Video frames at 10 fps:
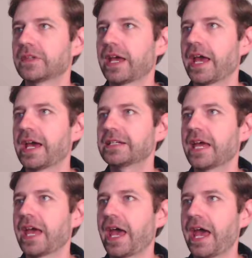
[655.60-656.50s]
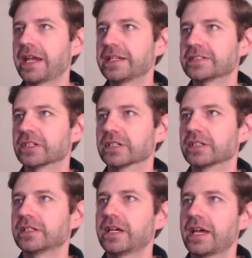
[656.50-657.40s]
Hadadezer,
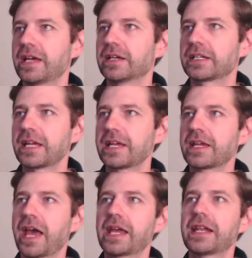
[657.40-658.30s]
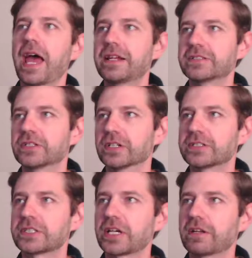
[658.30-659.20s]
King Hadadezer,
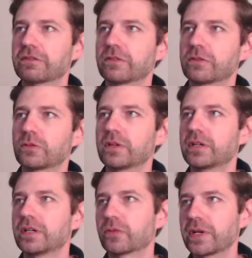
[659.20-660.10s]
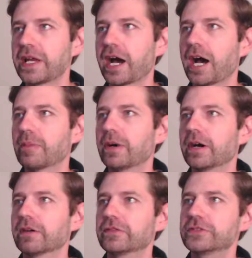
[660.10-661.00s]
son of Rehob
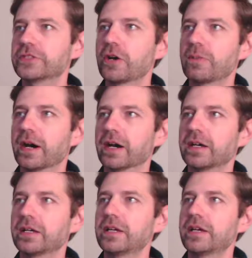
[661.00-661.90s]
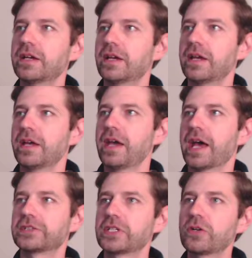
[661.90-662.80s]
of Zobah,
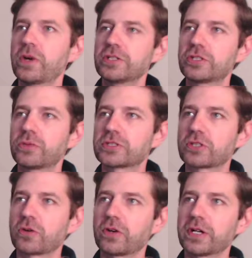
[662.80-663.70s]
as he went to restore